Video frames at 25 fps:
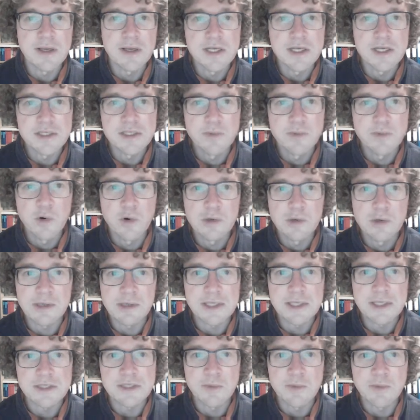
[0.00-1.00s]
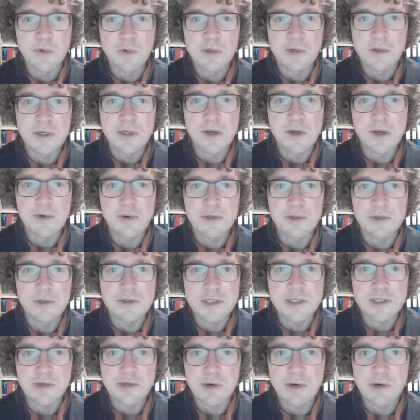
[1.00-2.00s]
smaller and smaller, going to
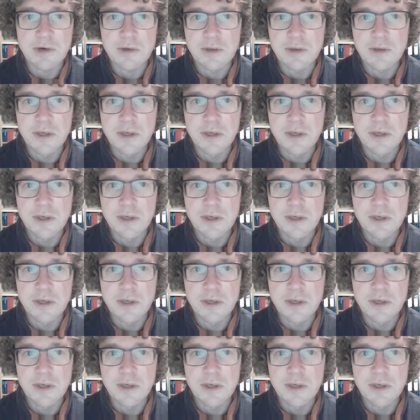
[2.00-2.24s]
0.